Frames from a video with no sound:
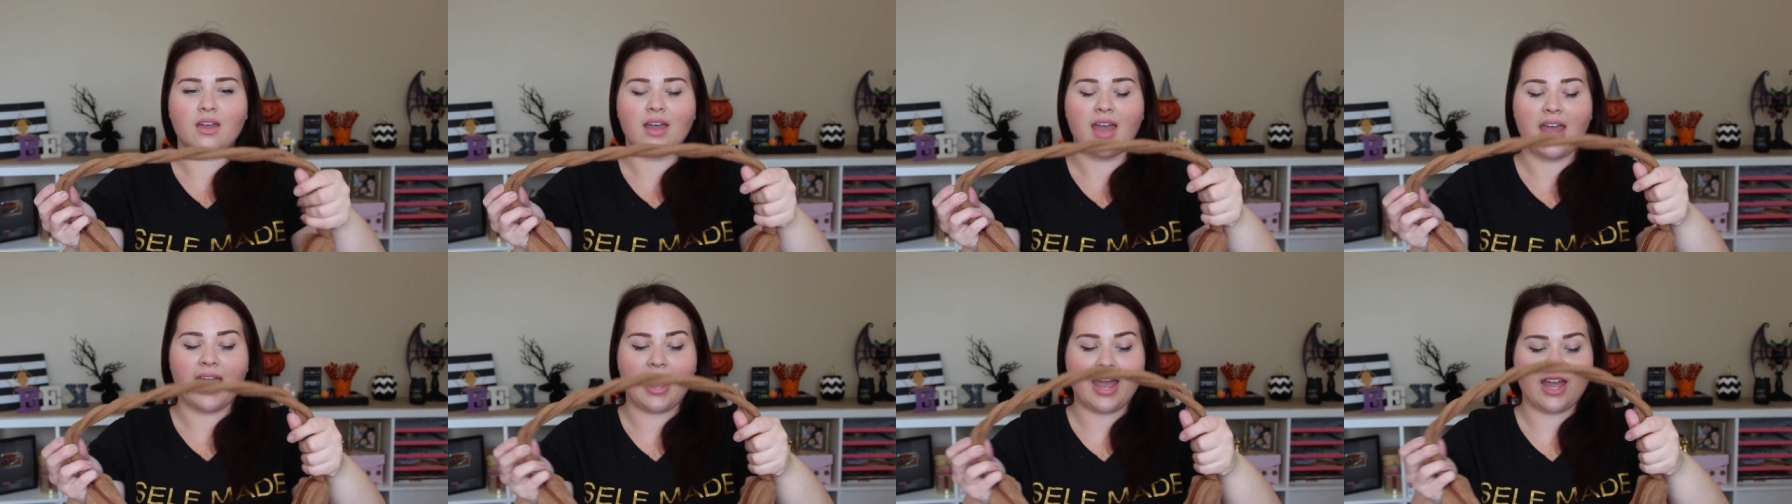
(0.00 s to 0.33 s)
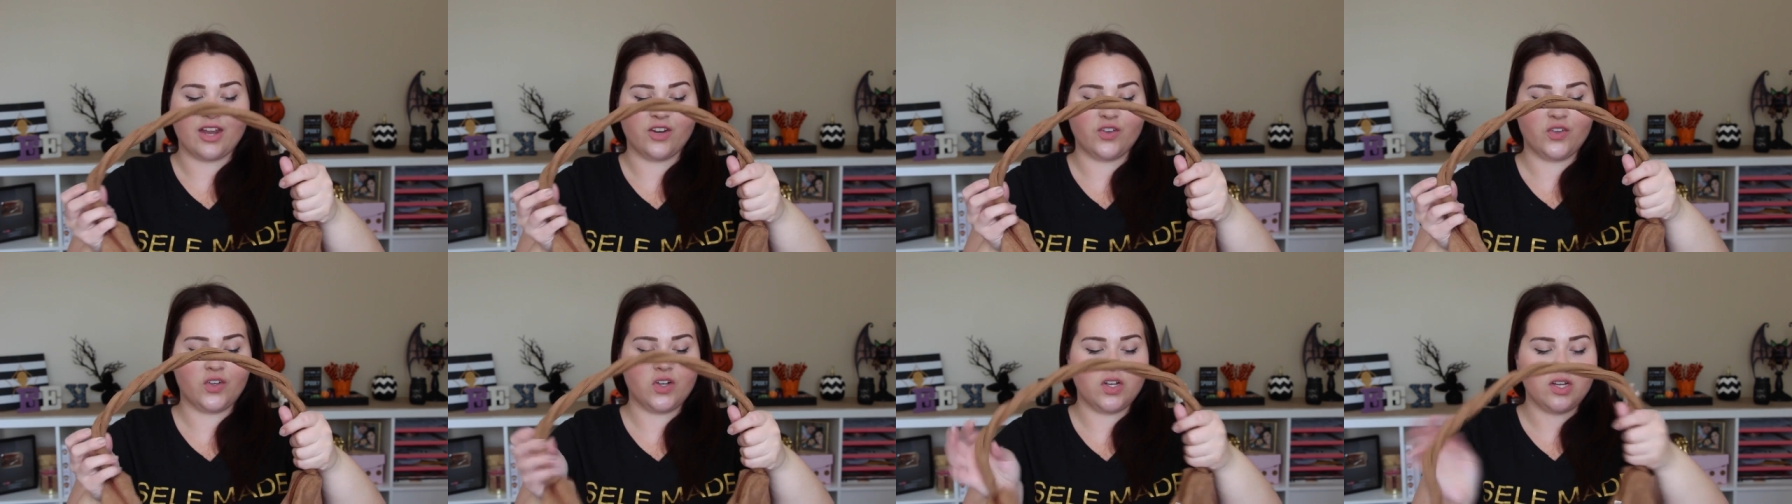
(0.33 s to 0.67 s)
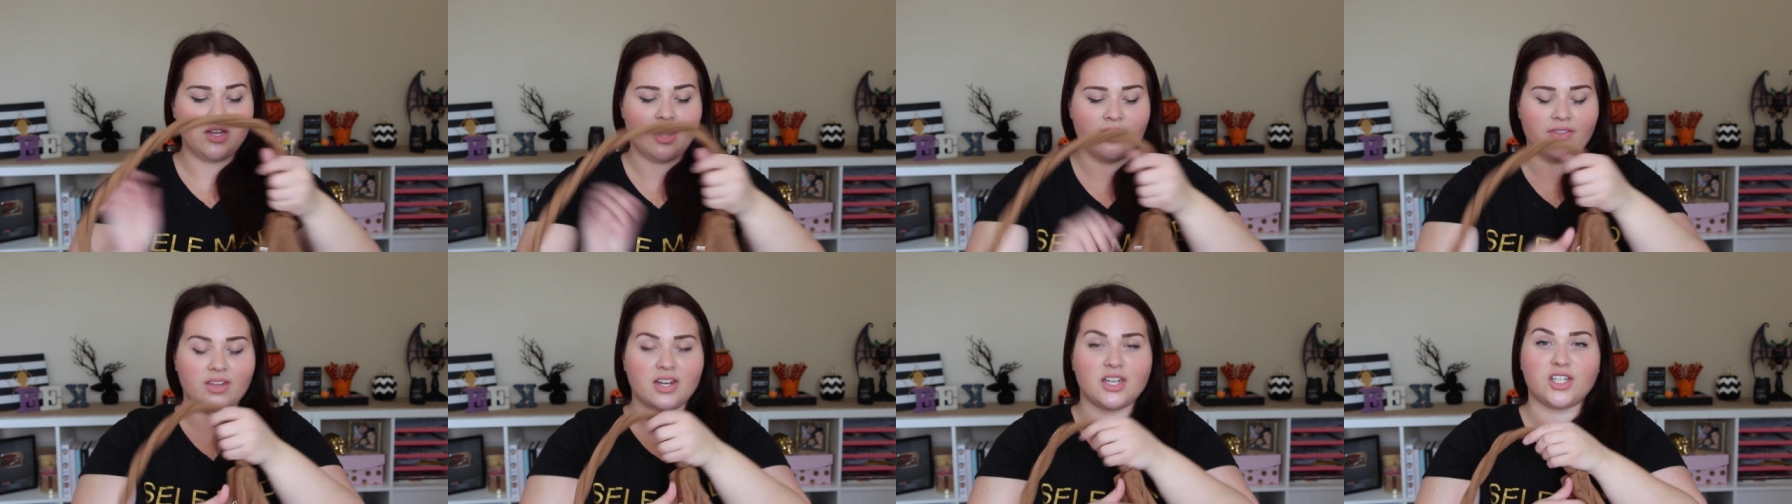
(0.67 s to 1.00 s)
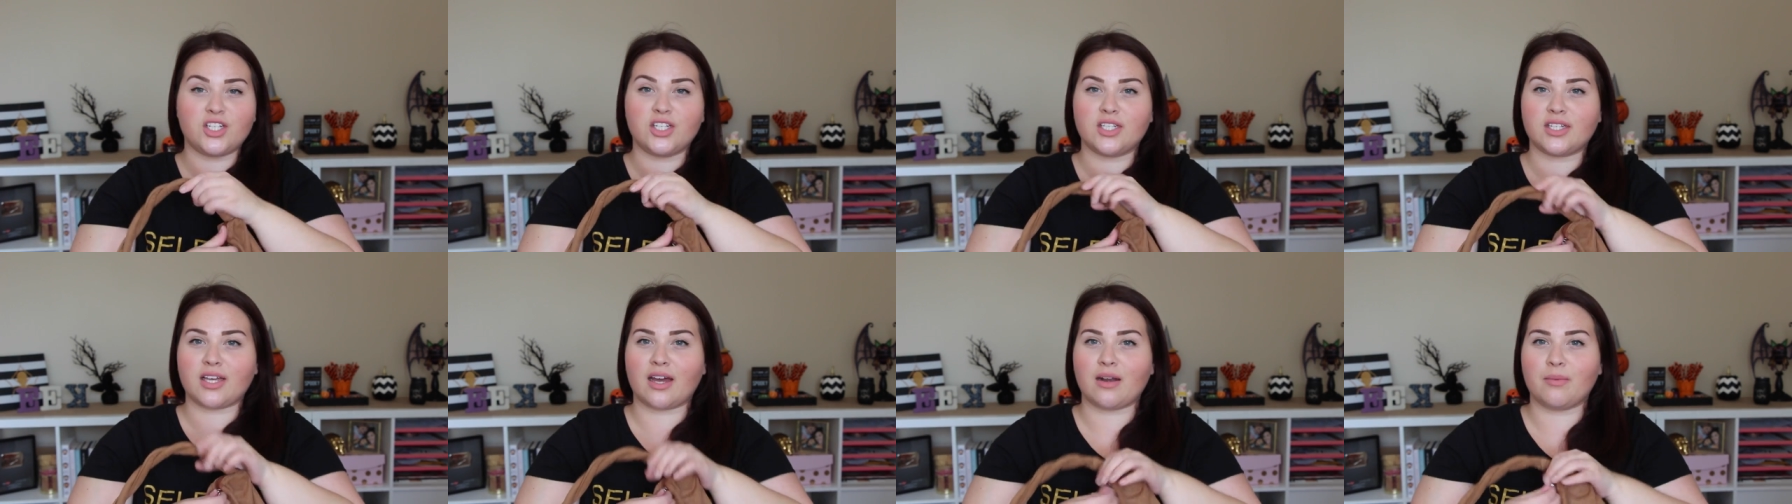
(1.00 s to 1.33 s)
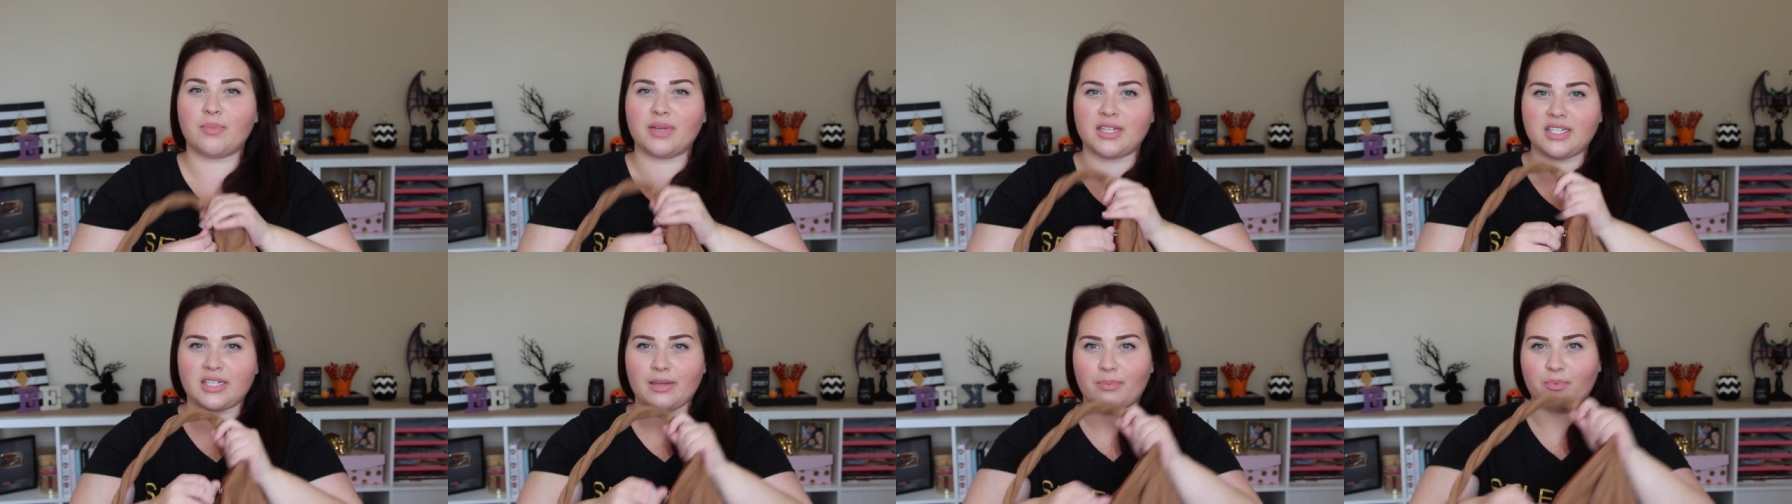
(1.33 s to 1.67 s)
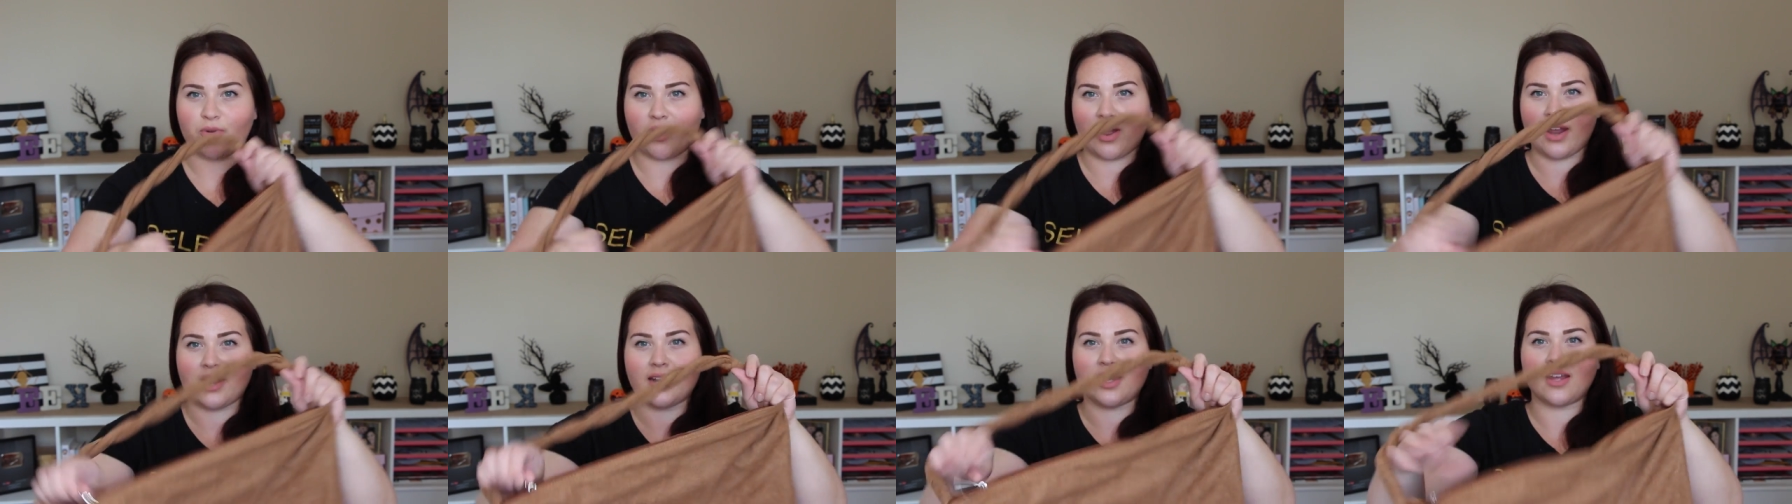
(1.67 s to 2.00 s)
handle, and then it's just got a big
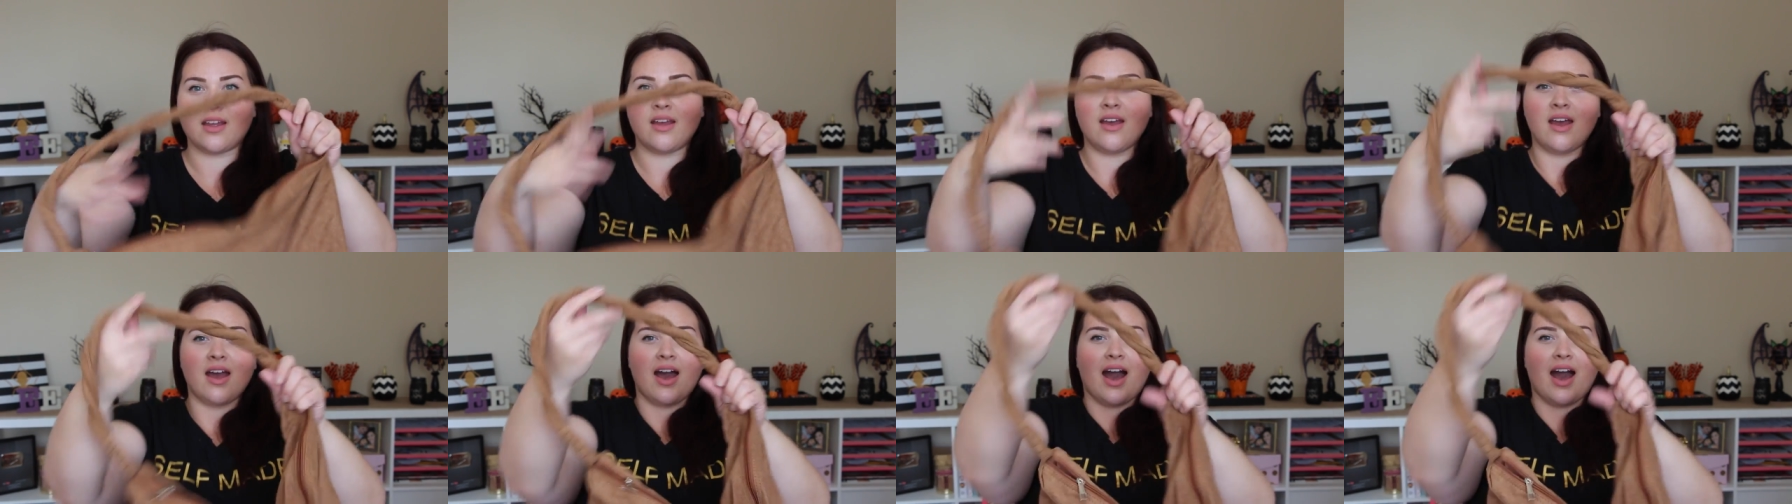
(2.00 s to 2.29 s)
zipper on it.